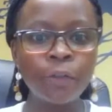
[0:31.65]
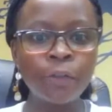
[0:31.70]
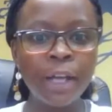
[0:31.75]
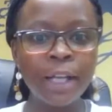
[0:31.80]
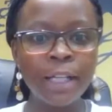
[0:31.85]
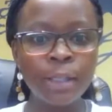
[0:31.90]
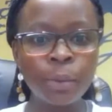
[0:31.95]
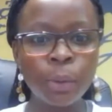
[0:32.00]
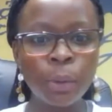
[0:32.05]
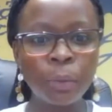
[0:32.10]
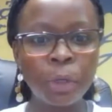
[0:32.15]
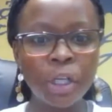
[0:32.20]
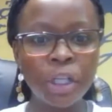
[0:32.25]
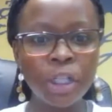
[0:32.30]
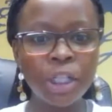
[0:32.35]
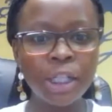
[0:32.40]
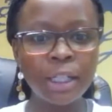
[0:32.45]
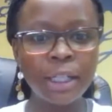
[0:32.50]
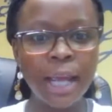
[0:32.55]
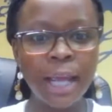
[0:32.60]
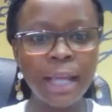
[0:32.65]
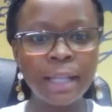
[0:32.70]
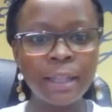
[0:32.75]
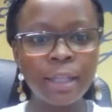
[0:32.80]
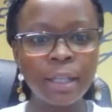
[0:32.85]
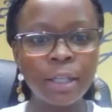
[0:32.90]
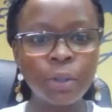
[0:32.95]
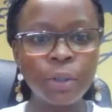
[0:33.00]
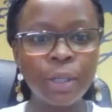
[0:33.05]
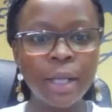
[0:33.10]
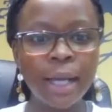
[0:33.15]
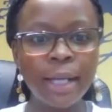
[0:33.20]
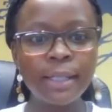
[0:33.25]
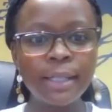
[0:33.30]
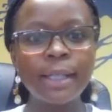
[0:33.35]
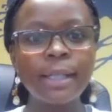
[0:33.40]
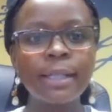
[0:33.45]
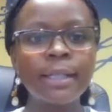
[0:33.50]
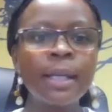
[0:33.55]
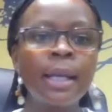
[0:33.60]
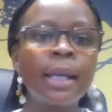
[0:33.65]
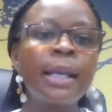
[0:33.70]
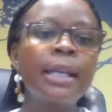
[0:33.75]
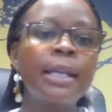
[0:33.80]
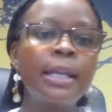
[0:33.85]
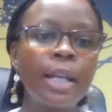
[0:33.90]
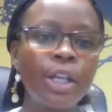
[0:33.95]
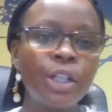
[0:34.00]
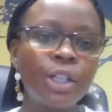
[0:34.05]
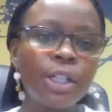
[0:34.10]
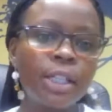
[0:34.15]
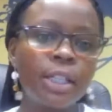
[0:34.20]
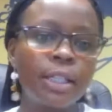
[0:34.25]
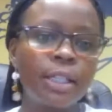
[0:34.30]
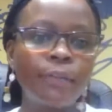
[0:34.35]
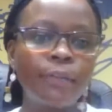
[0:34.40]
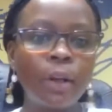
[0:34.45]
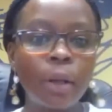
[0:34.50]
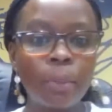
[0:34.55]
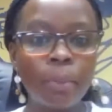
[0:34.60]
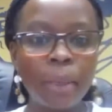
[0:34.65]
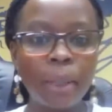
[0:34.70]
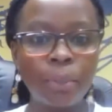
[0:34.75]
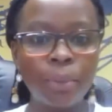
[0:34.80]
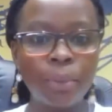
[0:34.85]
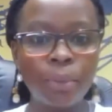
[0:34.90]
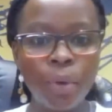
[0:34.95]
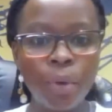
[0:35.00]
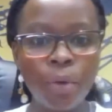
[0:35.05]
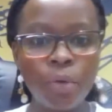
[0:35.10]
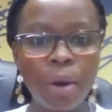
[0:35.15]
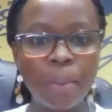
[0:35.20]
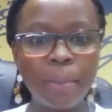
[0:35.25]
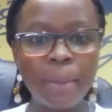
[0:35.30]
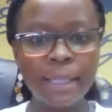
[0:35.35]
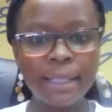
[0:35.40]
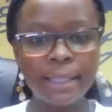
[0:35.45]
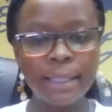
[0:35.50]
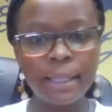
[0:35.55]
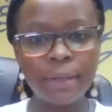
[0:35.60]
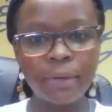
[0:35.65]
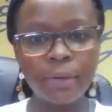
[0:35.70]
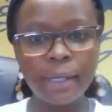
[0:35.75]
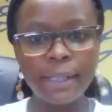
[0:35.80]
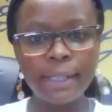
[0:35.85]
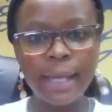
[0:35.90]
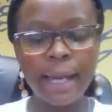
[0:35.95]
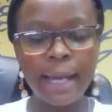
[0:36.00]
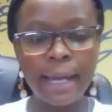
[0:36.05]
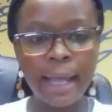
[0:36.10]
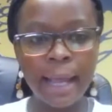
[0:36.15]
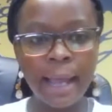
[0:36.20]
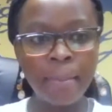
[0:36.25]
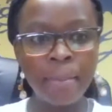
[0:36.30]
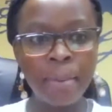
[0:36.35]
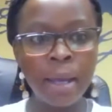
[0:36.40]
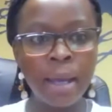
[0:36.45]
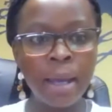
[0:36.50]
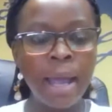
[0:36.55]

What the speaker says: exploration at the United Nations Development Program Accelerator Lab.